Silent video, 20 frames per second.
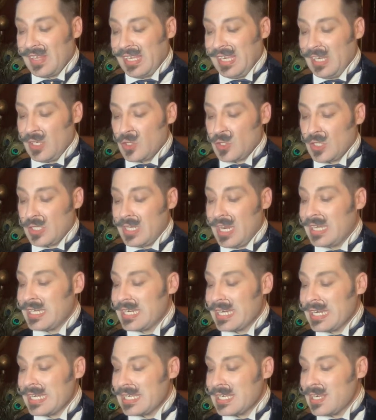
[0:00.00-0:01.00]
kitchen and
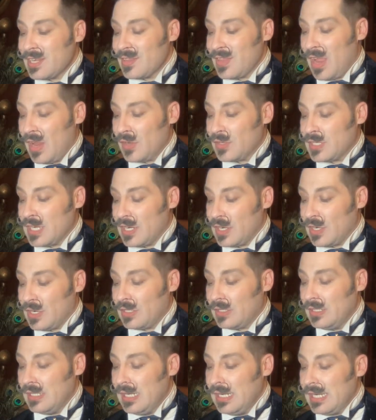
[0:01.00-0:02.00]
eaten their
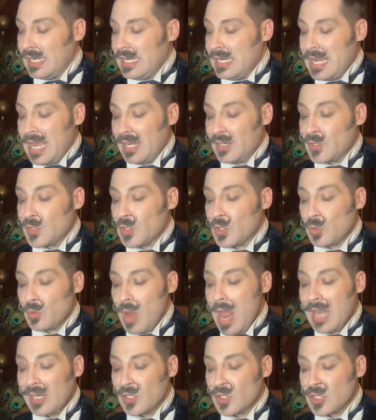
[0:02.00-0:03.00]
dinner, he had
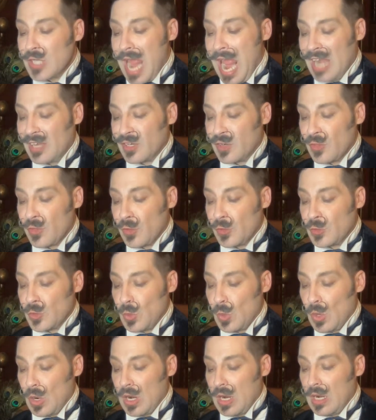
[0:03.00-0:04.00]
scratched at the
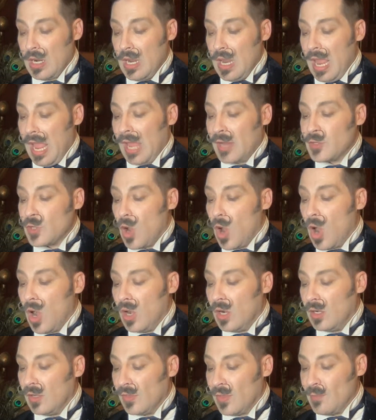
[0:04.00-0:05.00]
door, and
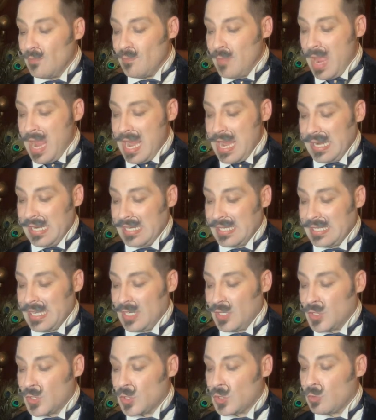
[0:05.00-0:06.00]
all the maids
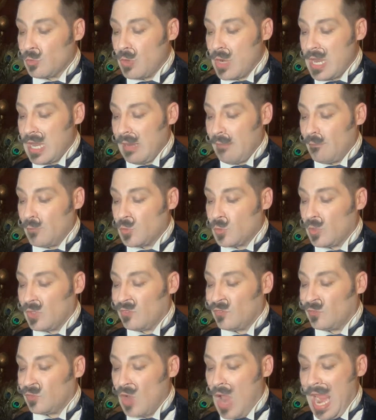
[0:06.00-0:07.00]
had screamed with
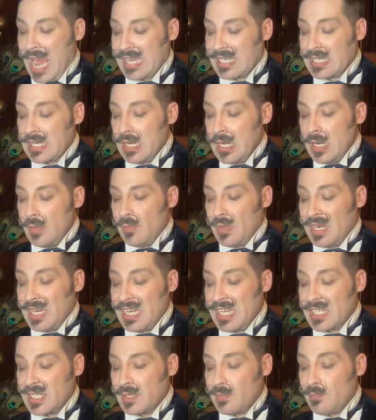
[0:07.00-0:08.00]
fright. But
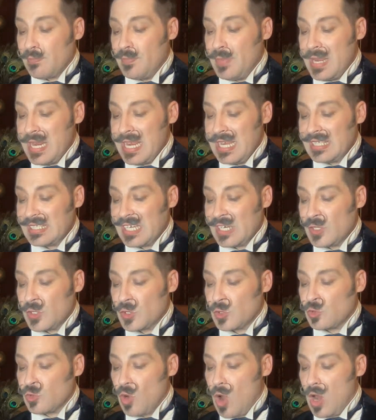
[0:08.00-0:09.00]
his biggest and
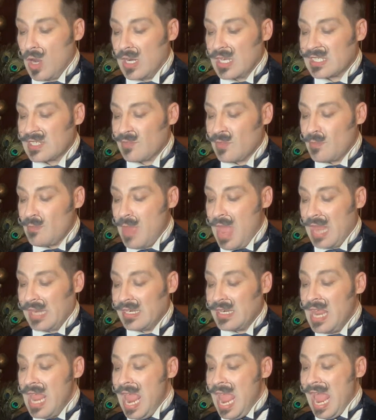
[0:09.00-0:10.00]
strongest of the
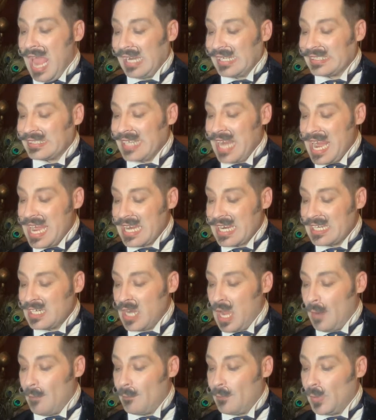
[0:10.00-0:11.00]
men had taken
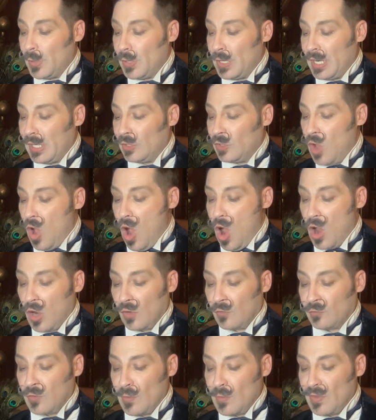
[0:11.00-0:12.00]
a burning
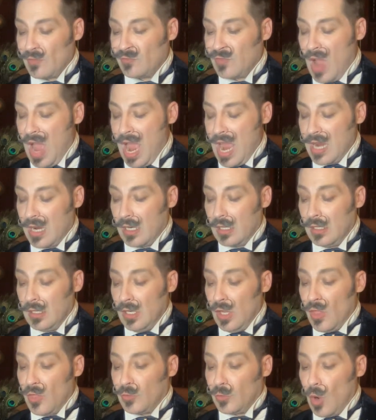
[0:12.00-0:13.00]
log from the fire,
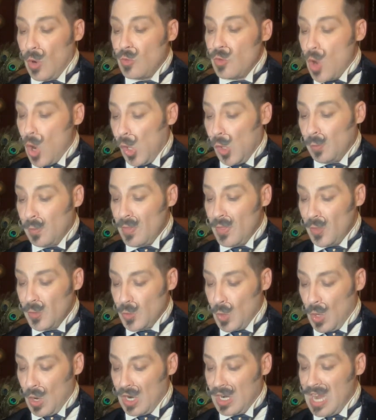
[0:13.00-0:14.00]
thrown open the
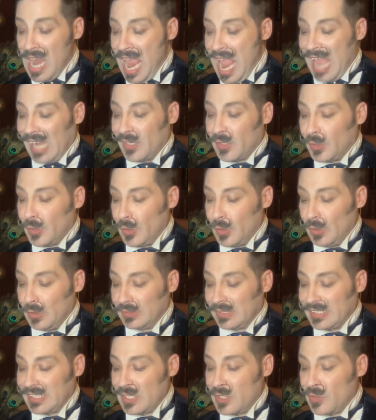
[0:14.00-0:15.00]
door, and
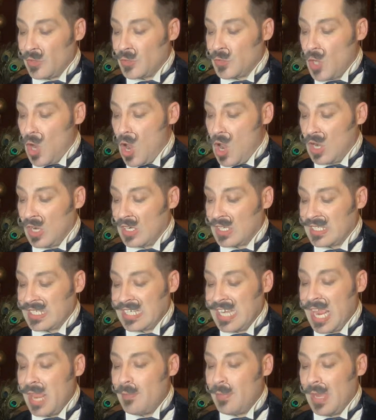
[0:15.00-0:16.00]
hurled it into the dog's
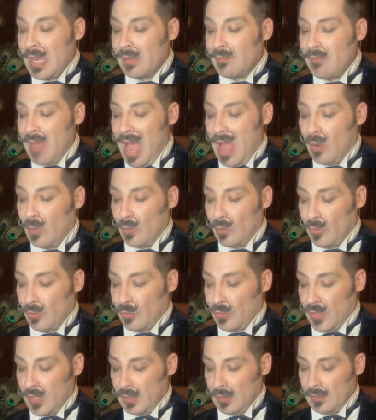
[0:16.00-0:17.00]
gaping
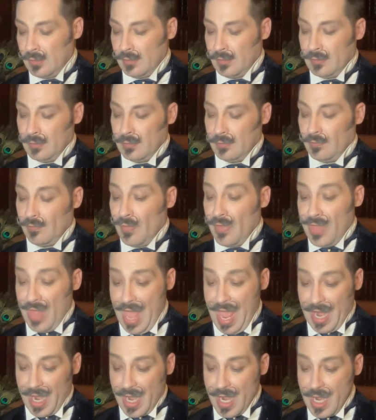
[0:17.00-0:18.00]
mouth.
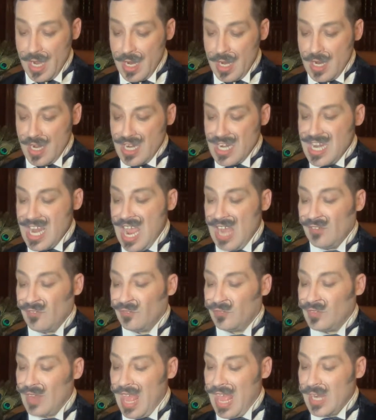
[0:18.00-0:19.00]
Then he had
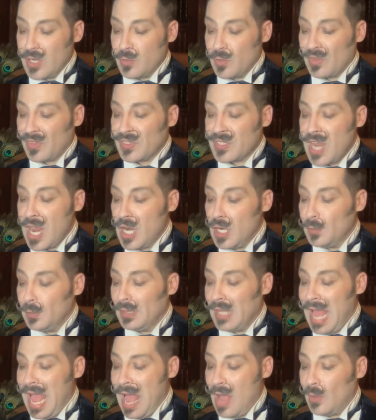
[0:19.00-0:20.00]
fled with
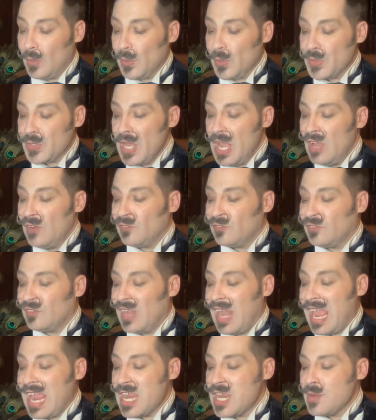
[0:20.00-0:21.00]
terrible howls,
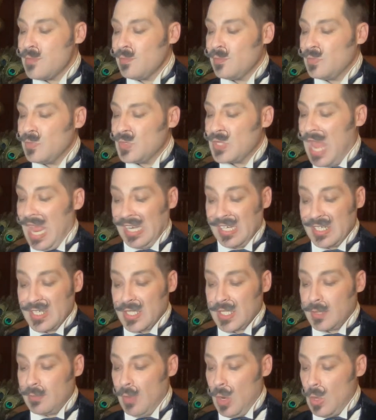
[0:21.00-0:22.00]
flames, and
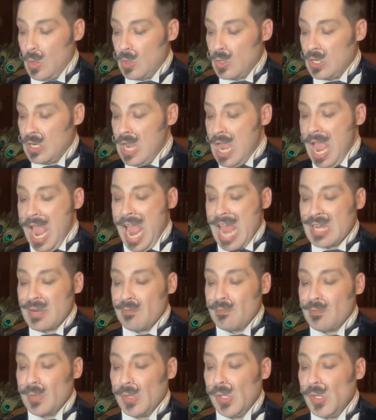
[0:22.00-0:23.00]
smoke,
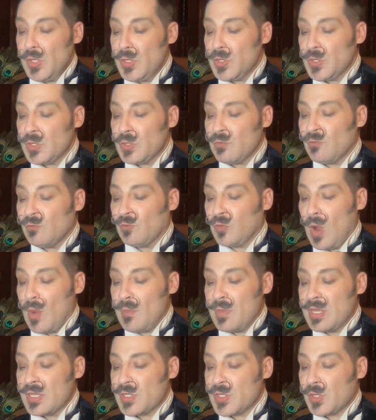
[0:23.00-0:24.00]
and burst
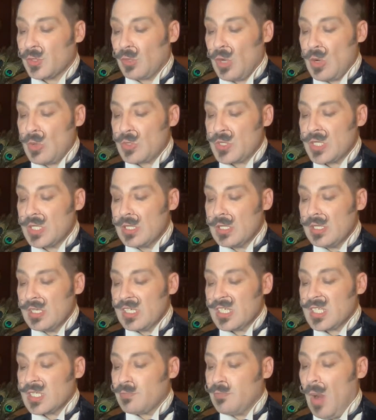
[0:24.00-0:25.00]
from his throat.
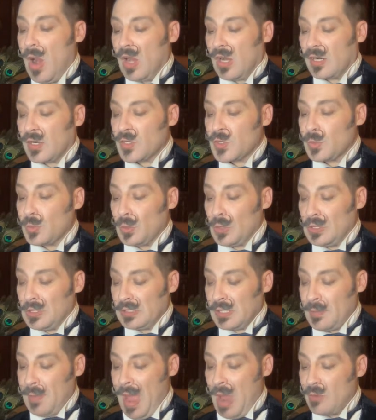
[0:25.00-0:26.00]
Sparks
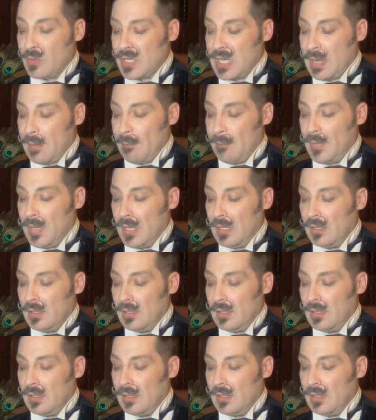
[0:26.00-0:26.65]
whirled about him,